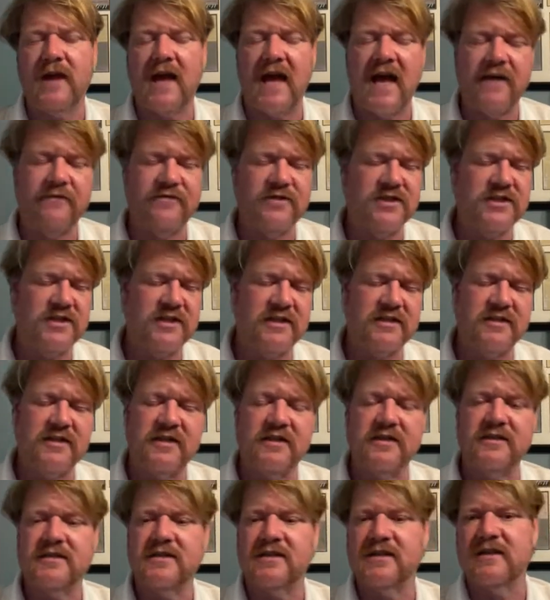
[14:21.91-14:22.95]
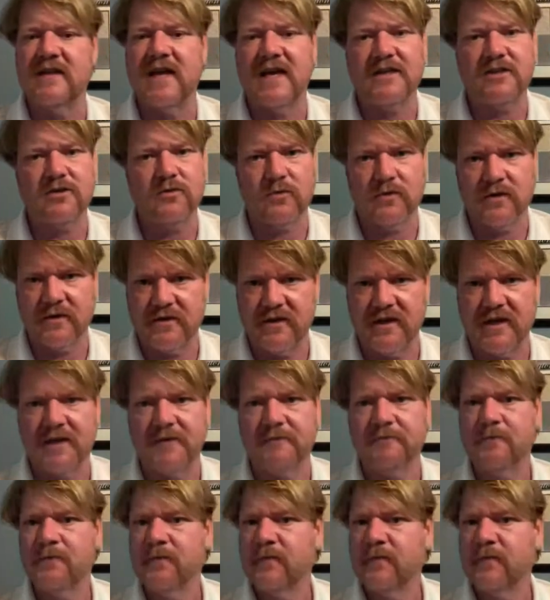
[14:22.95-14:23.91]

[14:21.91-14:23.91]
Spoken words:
have assistance, and that sort of thing.